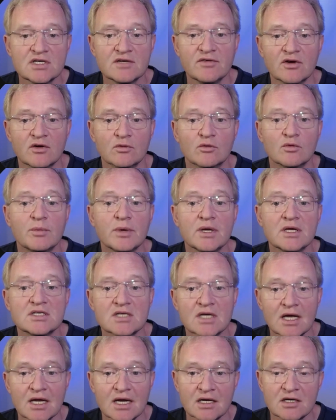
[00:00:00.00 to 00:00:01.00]
here will be
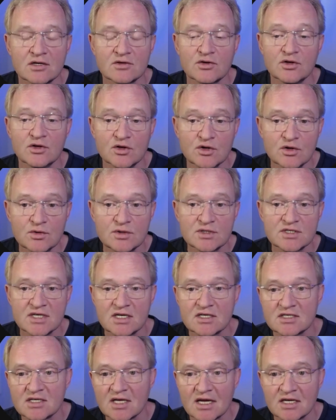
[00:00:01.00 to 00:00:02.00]
to add the new
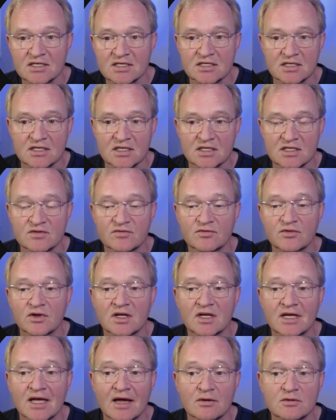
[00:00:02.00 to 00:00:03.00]
sensor entities for the
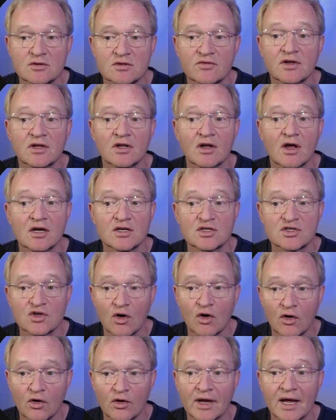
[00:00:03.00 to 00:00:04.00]
count of the lights
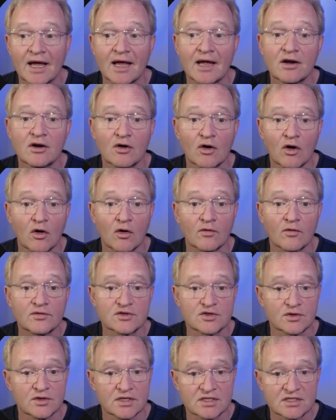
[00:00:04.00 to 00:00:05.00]
on and off
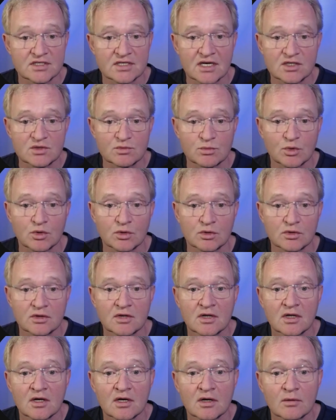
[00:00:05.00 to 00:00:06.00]
to this dashboard.
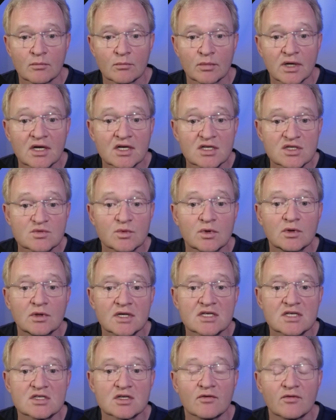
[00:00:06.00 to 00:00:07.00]
Plus, we'll
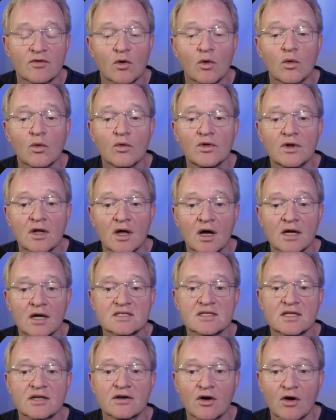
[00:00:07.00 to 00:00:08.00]
list off all the lights
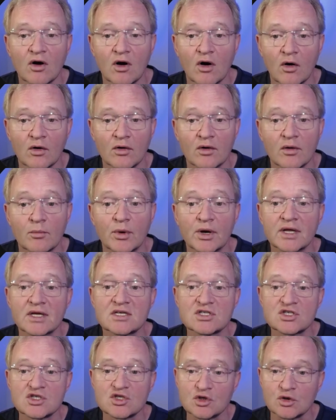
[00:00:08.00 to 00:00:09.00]
that are on but
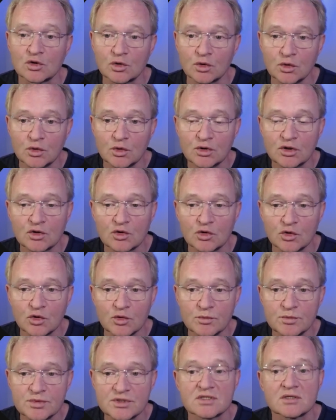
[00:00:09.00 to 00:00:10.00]
exclude the
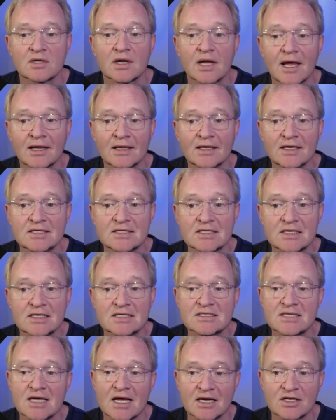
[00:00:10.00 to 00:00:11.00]
groups,
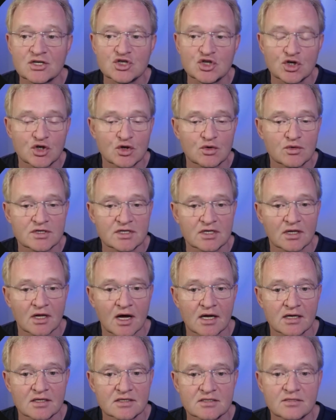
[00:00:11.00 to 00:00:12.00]
LEDs, and security
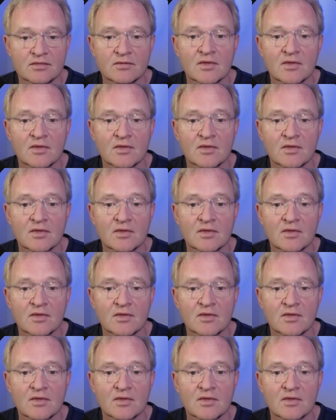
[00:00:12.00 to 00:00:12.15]
lights.